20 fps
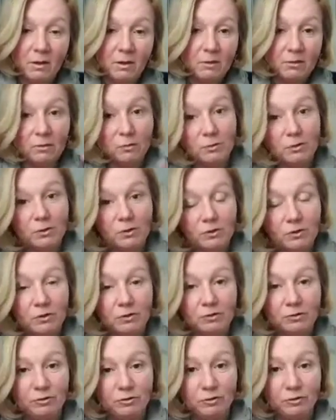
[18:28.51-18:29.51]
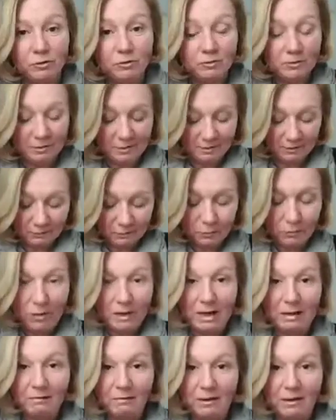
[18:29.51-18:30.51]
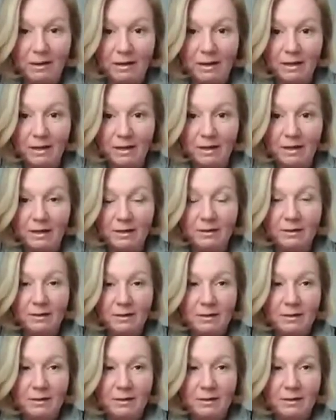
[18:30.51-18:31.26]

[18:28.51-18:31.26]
So what you could do is, if you're having a